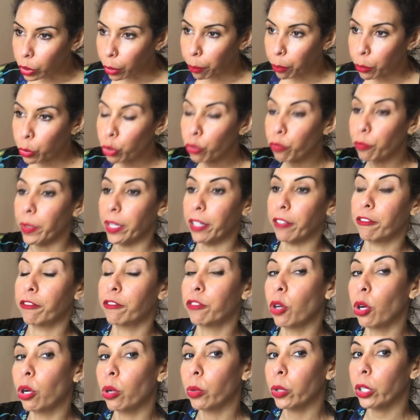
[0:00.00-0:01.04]
movement
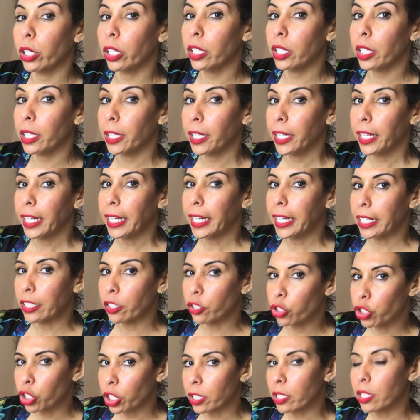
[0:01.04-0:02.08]
forward
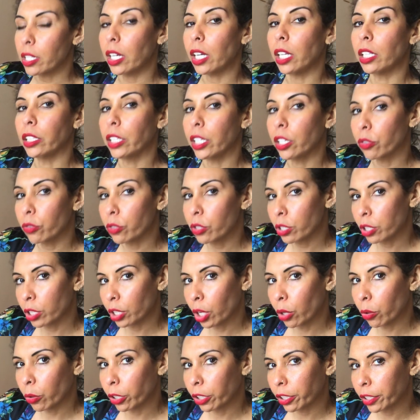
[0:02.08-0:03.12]
is just a little
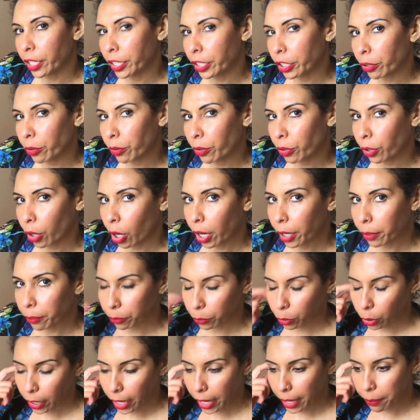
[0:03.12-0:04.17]
slower than you thought,
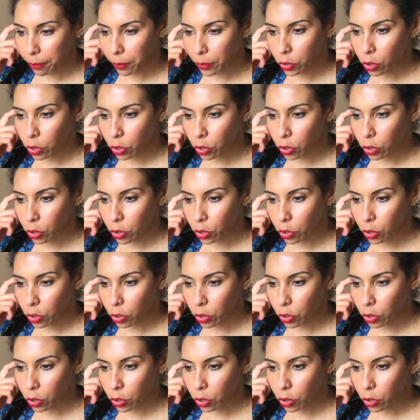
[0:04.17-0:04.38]
okay?